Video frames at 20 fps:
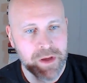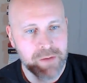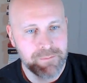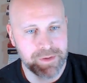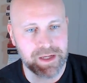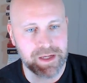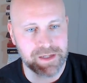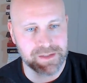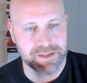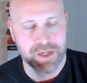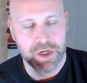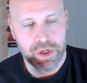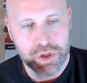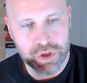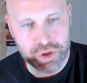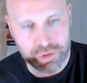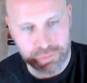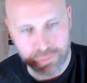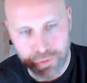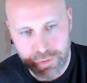because
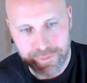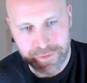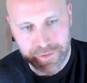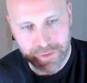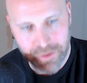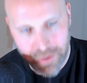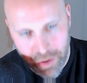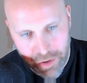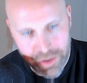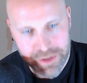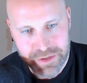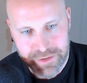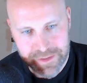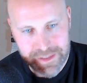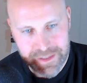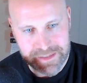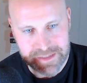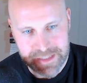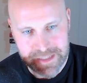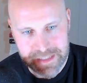truth
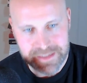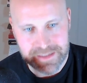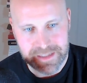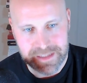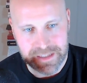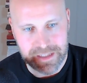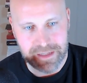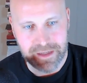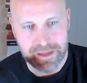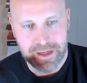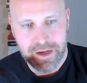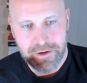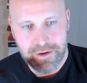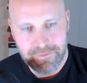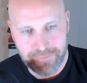largely existed